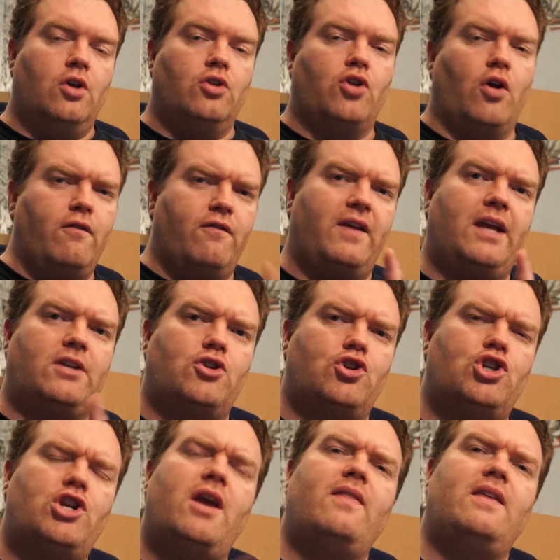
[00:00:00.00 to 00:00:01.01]
Don't forget to
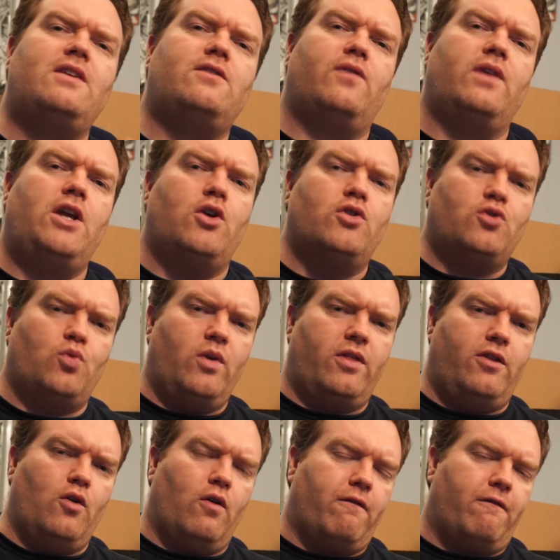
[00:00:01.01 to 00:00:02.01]
share these videos
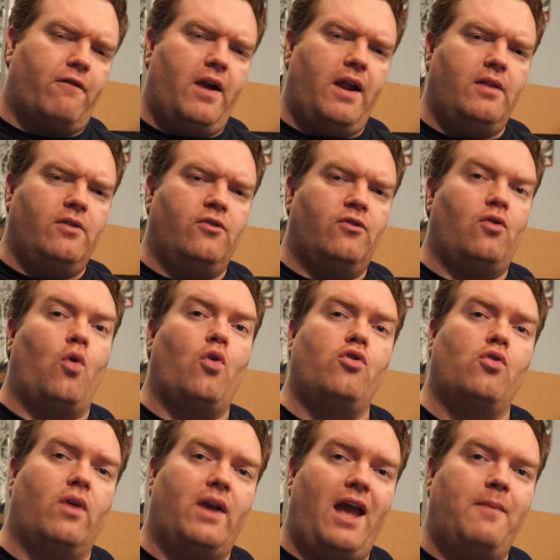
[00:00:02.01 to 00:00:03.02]
with your friends or
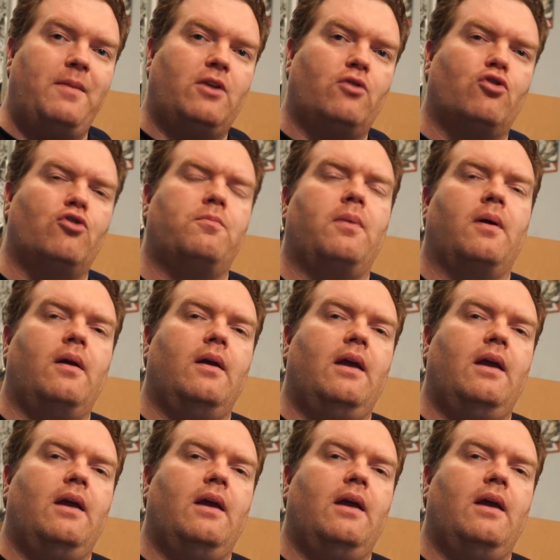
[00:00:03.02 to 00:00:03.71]
your gaming group